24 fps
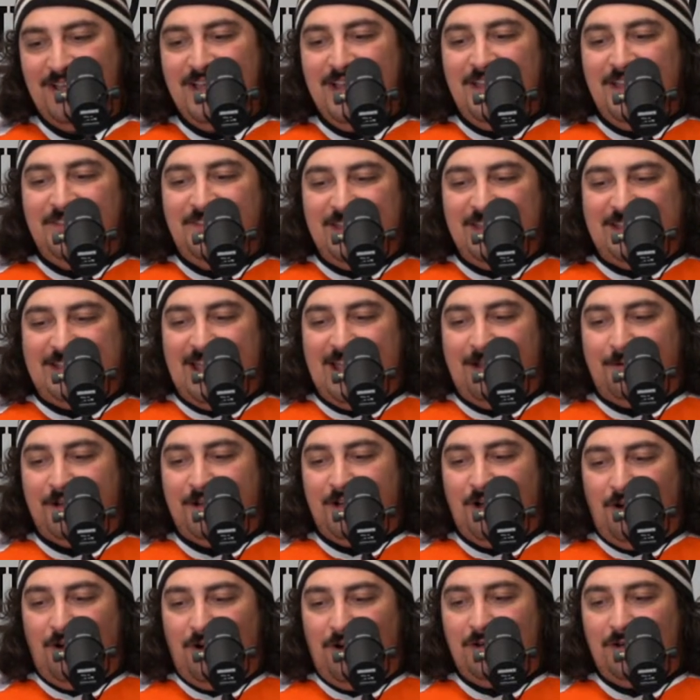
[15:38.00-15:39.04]
They carry
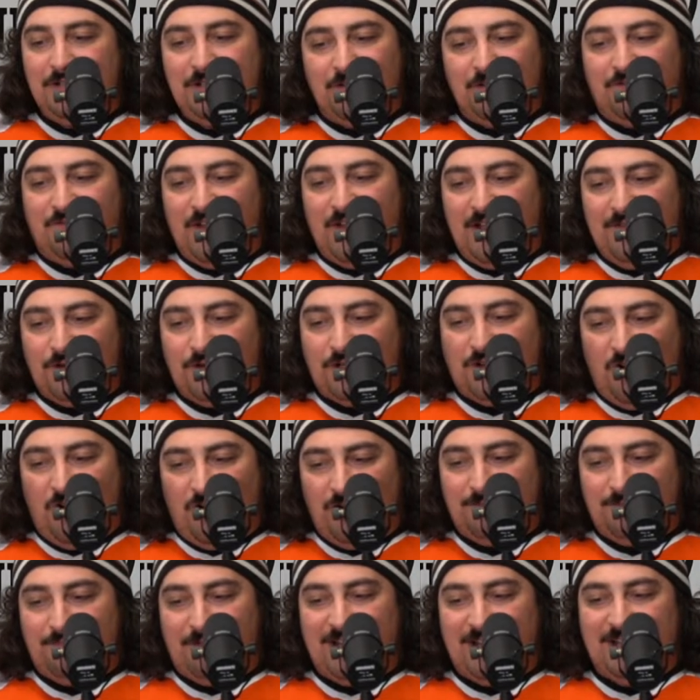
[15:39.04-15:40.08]
all your favorite
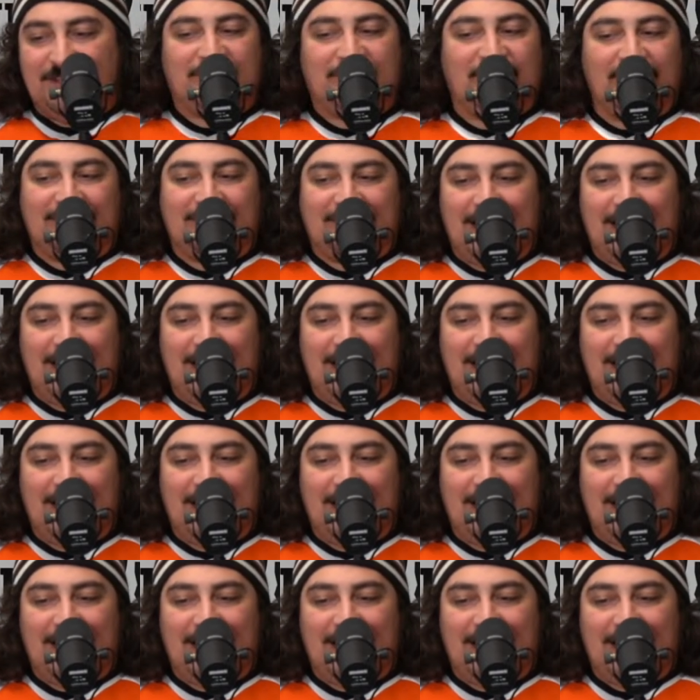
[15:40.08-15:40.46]
card brands like